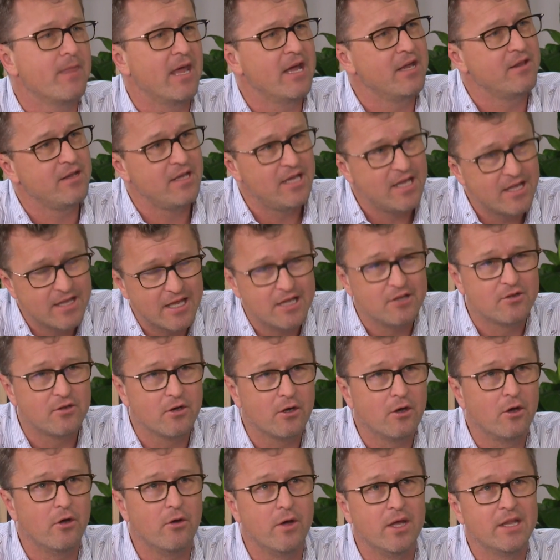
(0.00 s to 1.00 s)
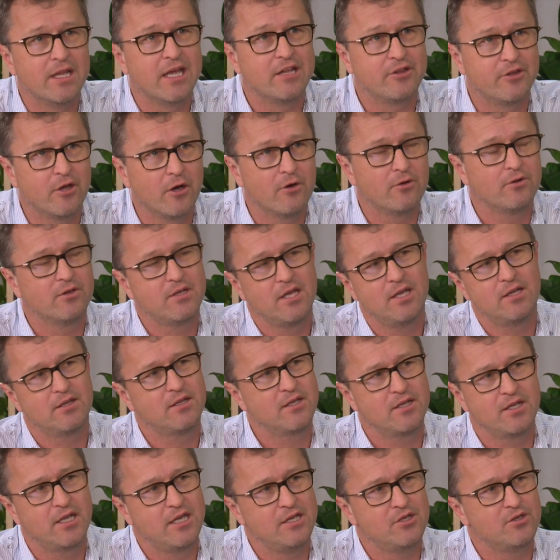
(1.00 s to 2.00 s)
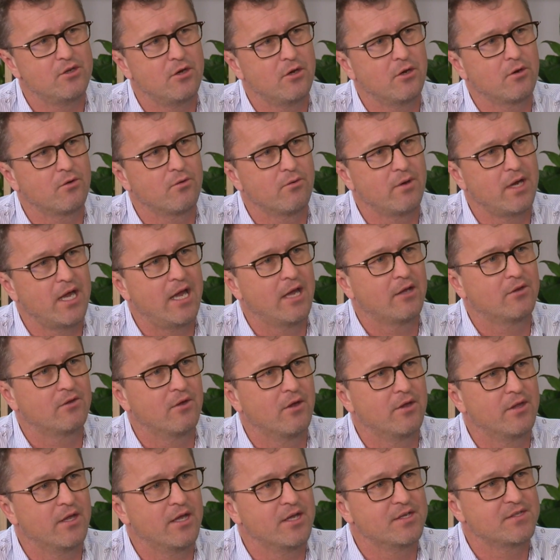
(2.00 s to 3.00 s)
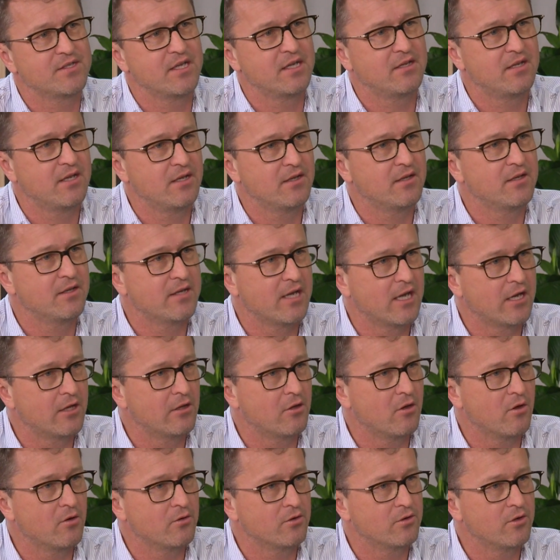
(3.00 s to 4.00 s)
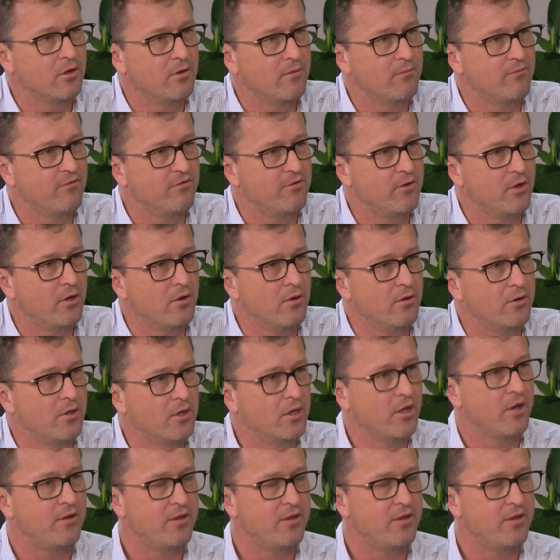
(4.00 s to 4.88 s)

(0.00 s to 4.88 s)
They do, and they don't tend to knee-jerk react on this. They tend to take a long-term view.